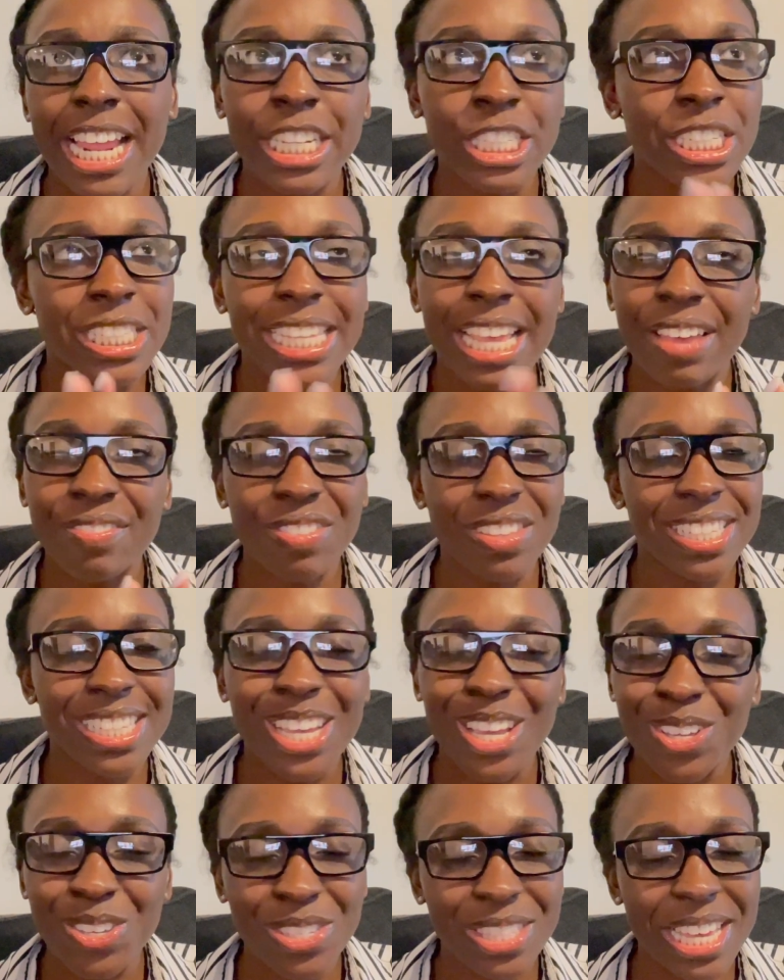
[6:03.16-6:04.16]
just have to
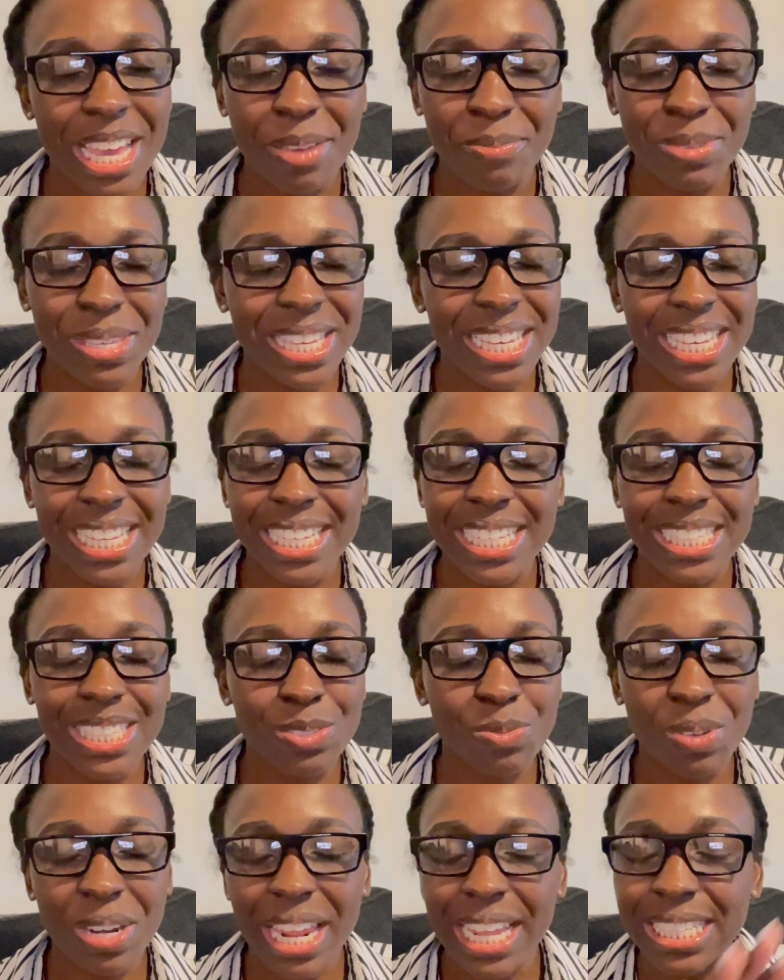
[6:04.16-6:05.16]
tell you that, because
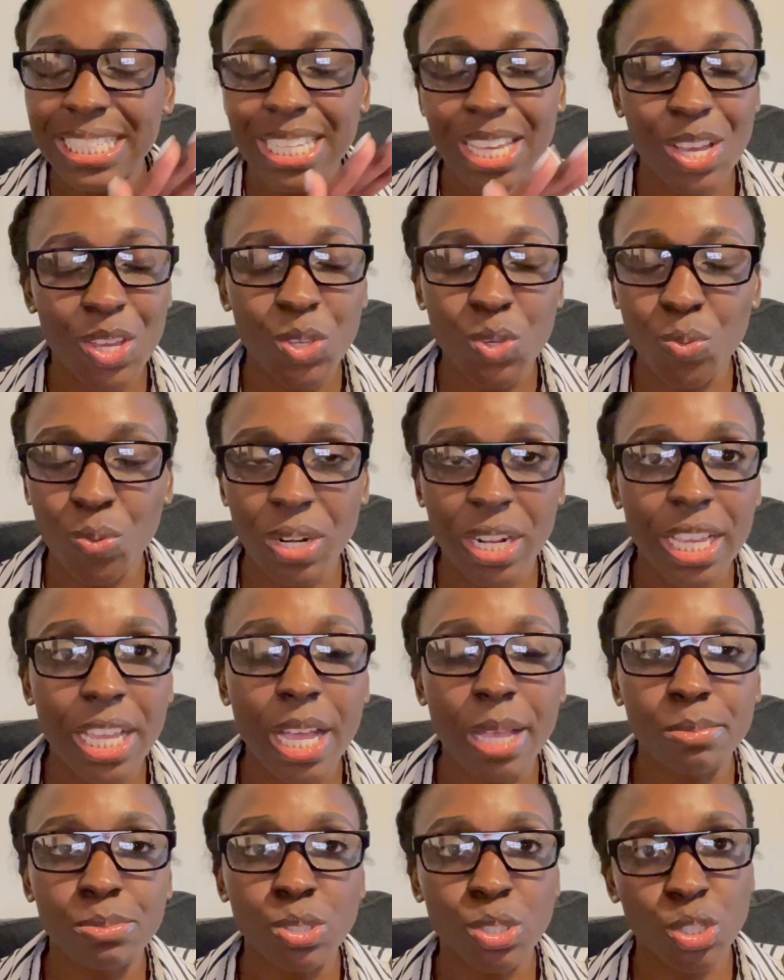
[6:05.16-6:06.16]
when I tell you, when it
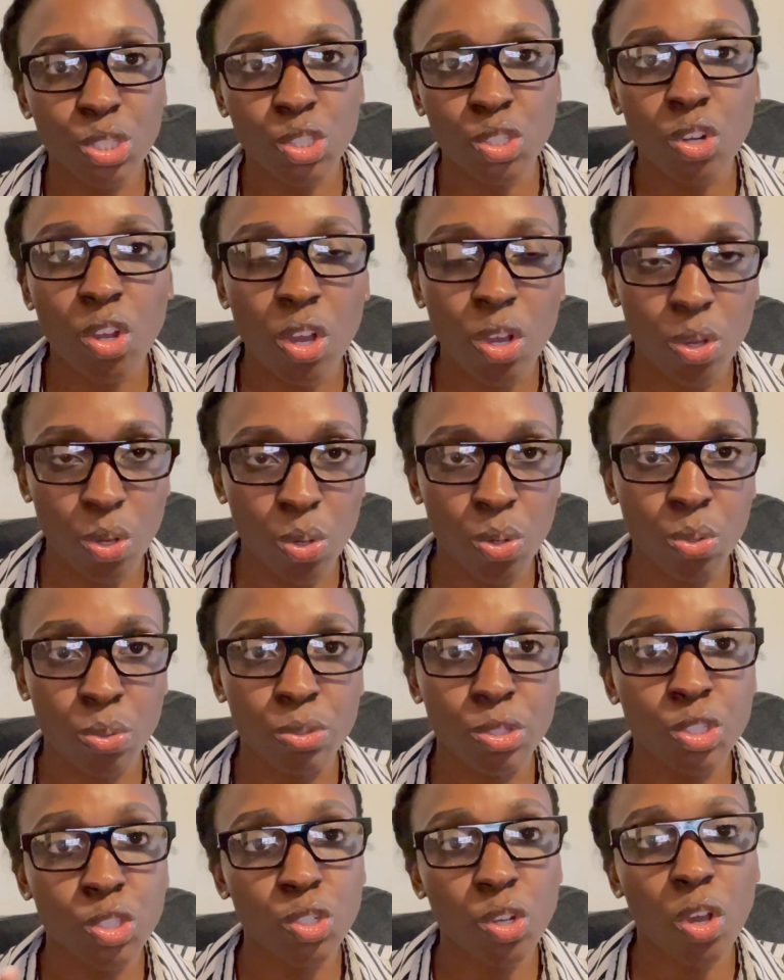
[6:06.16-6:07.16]
comes to
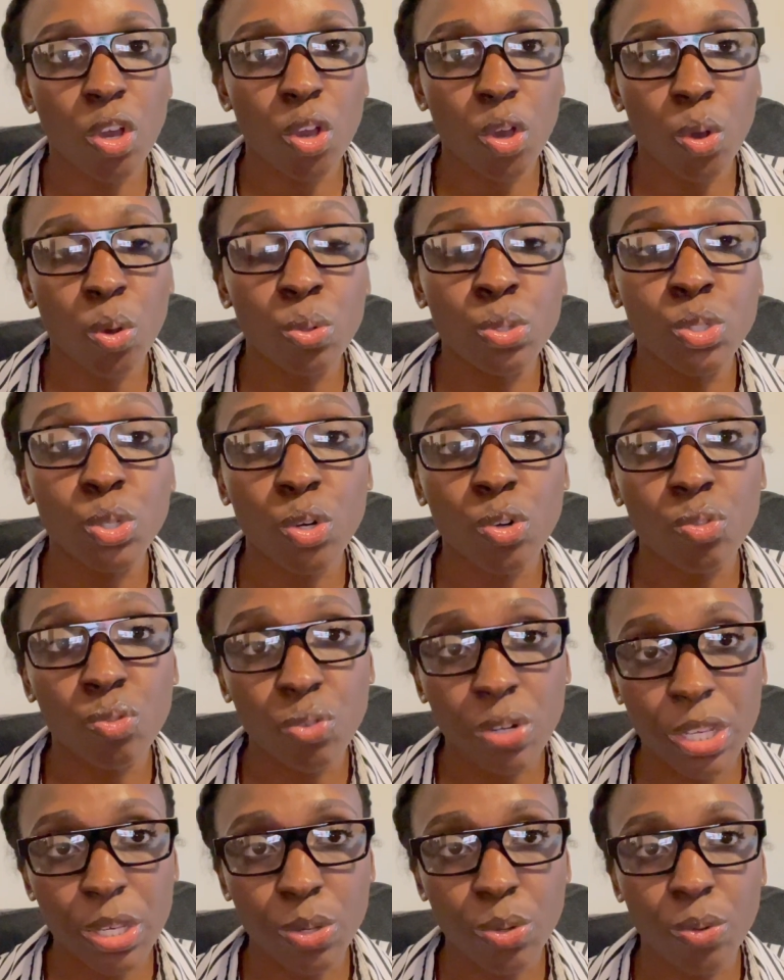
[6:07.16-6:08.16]
strongholds, strongholds are
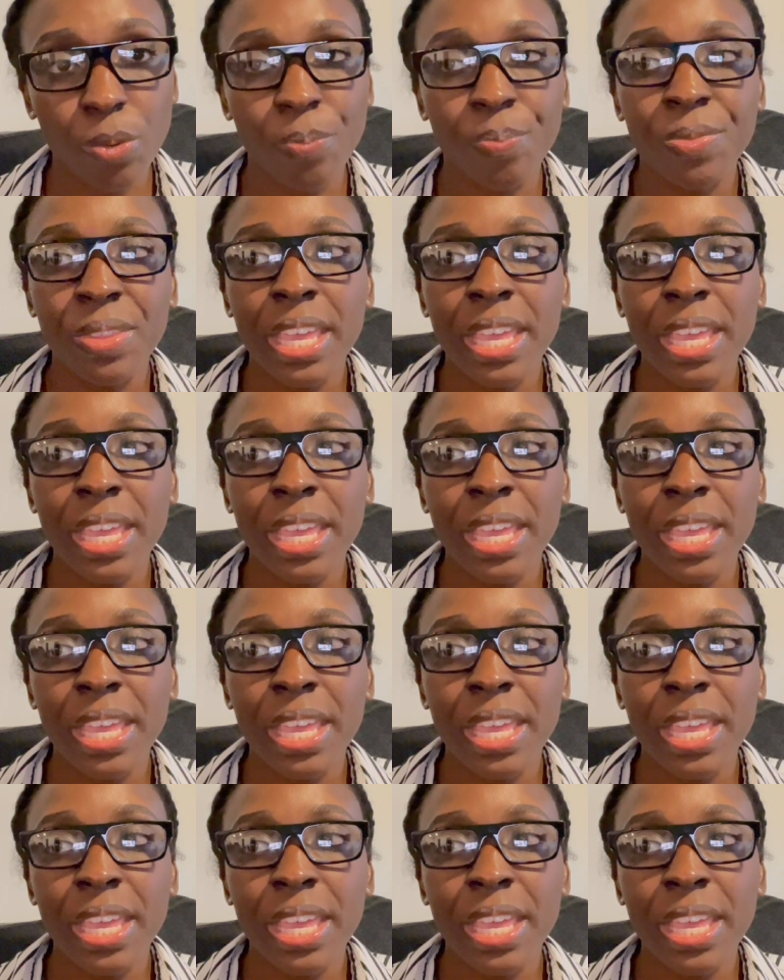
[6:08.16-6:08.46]
real.